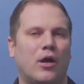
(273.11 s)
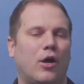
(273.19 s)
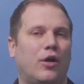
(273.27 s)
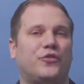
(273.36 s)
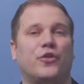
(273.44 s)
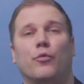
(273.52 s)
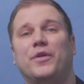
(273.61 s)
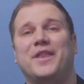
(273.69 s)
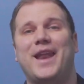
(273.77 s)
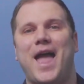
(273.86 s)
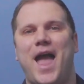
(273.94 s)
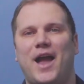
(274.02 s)
Also, with
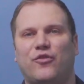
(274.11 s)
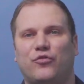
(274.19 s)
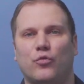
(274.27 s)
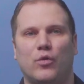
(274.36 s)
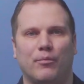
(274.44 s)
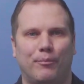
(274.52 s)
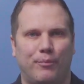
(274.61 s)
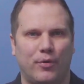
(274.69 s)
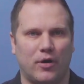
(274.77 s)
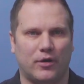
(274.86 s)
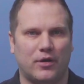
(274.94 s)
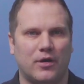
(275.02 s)
an actual
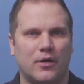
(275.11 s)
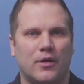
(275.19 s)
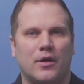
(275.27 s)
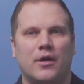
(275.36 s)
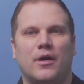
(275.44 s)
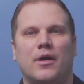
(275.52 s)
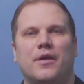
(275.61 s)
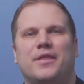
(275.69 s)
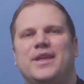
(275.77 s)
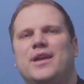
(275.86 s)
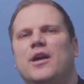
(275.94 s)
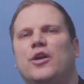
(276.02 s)
book,
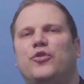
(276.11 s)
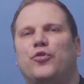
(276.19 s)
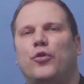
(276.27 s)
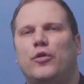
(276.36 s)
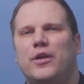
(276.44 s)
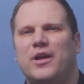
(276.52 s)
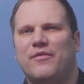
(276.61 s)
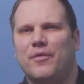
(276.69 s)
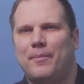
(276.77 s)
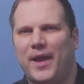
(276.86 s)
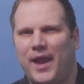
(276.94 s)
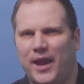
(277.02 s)
the turning of a
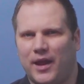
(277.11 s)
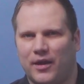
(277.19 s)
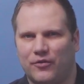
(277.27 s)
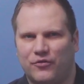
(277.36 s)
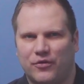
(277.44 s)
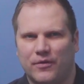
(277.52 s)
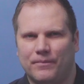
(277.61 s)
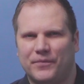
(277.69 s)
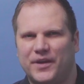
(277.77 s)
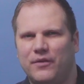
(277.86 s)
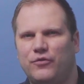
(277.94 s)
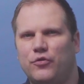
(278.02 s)
page
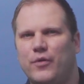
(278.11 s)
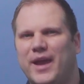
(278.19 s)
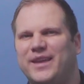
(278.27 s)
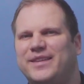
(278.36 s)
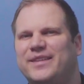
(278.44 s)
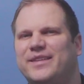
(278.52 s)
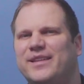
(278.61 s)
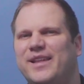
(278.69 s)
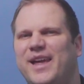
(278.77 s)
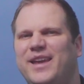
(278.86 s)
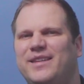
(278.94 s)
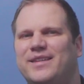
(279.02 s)
gives you a
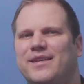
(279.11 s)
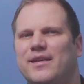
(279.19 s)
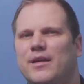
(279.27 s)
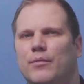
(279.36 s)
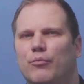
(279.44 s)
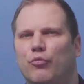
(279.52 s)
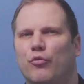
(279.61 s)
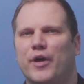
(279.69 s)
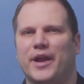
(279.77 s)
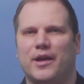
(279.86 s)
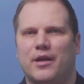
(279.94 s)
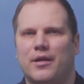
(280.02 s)
slight
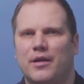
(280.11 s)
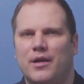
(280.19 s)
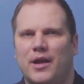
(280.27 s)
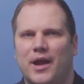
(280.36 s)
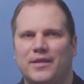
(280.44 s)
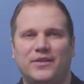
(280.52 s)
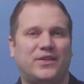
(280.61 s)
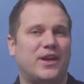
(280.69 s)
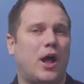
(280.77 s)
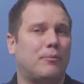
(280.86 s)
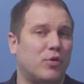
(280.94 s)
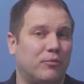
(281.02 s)
break, and this can
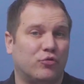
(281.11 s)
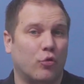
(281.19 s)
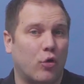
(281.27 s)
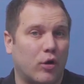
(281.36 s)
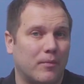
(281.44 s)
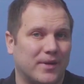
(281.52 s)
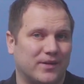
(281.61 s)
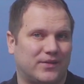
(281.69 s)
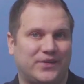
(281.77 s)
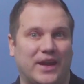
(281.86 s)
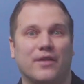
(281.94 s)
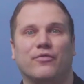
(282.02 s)
help you absorb and
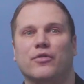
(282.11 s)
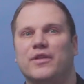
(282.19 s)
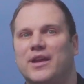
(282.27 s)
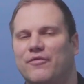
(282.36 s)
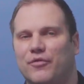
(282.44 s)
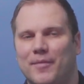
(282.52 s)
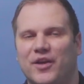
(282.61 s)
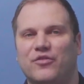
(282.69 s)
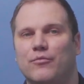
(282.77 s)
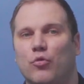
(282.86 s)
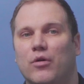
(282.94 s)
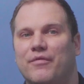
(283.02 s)
savor the
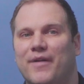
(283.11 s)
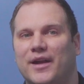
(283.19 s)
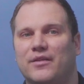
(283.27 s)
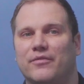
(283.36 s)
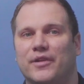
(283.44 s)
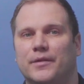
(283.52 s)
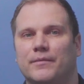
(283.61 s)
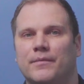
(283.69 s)
information more effectively.